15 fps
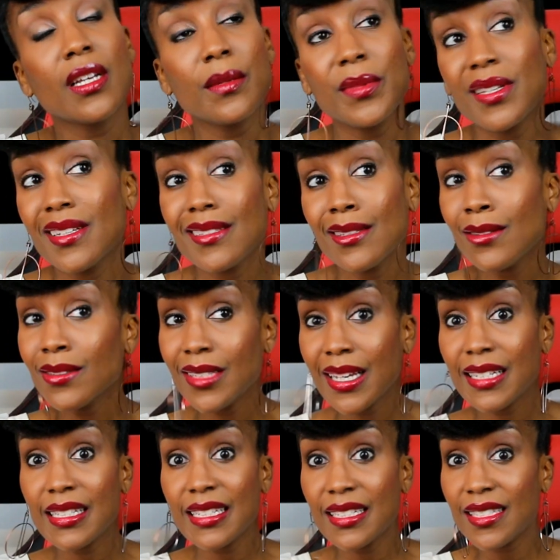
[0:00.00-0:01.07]
because those
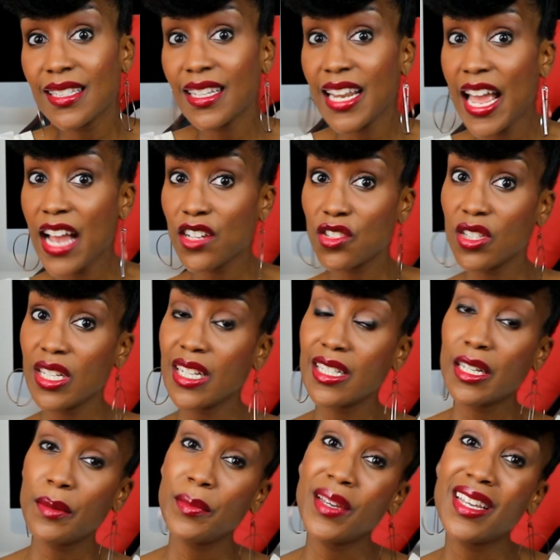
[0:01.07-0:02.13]
ideas could actually
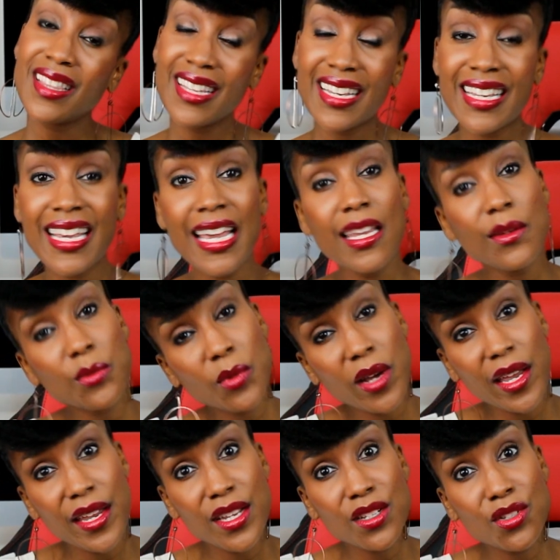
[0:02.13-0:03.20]
end up being the
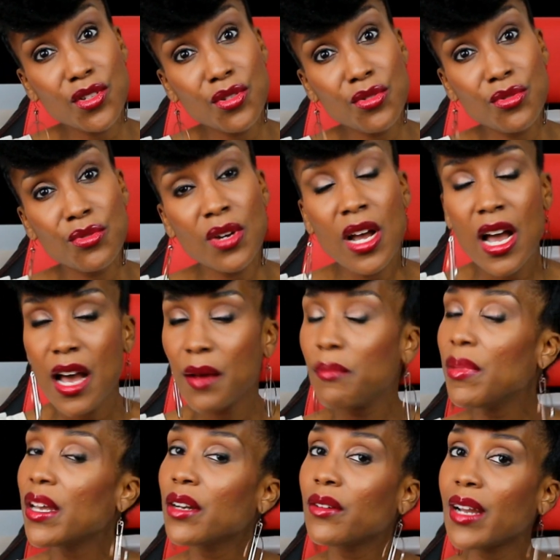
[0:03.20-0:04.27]
gateway to a
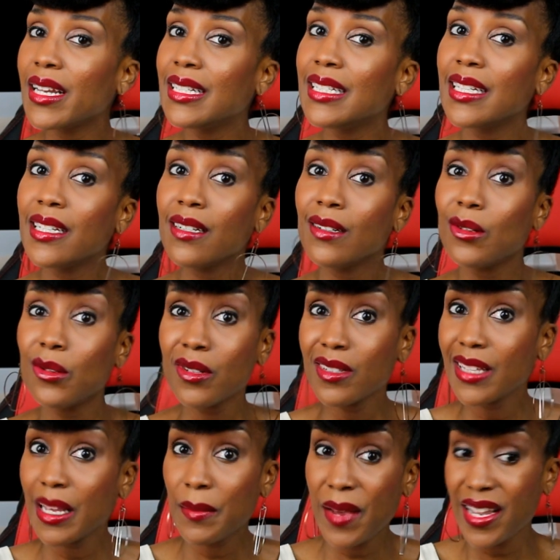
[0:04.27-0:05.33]
better idea, or
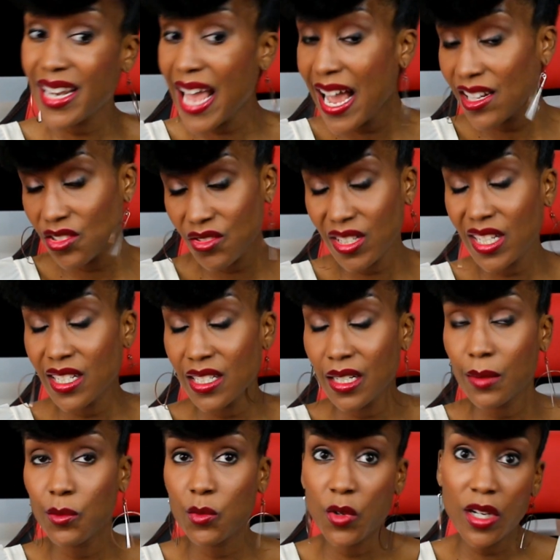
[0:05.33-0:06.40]
they might actually end
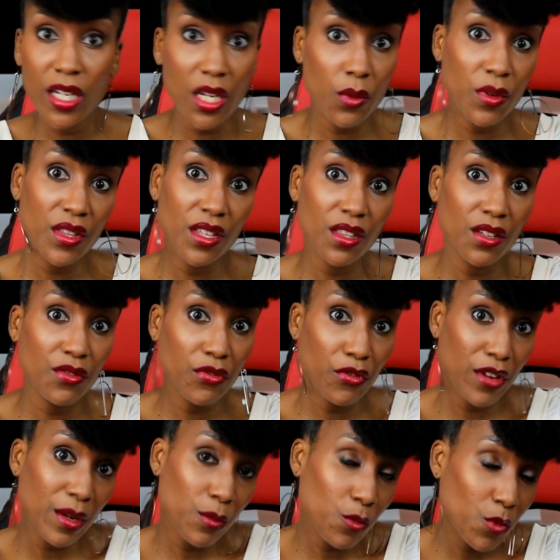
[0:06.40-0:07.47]
up working within the
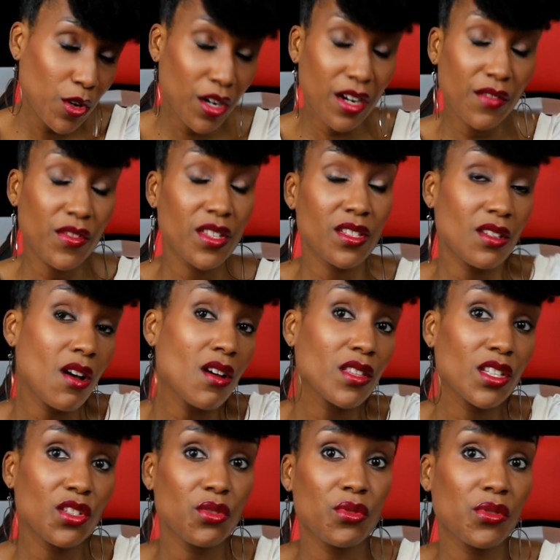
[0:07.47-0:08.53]
framework of the song
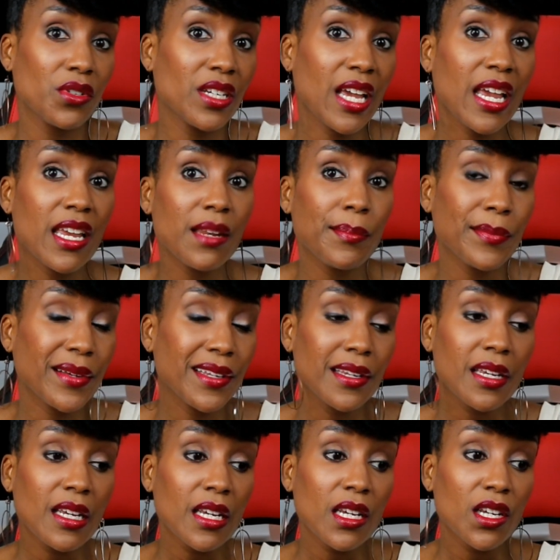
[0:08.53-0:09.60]
that you create, but
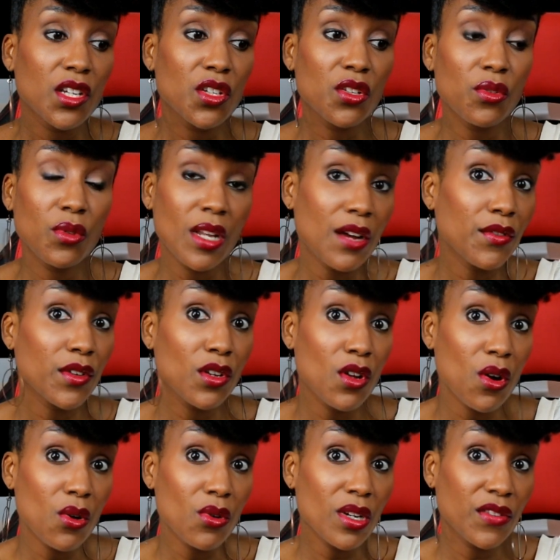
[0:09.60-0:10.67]
you'll never
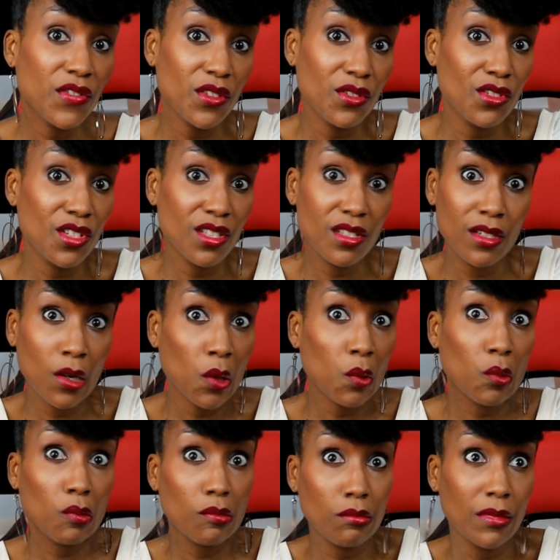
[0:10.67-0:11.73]
know if you just don't.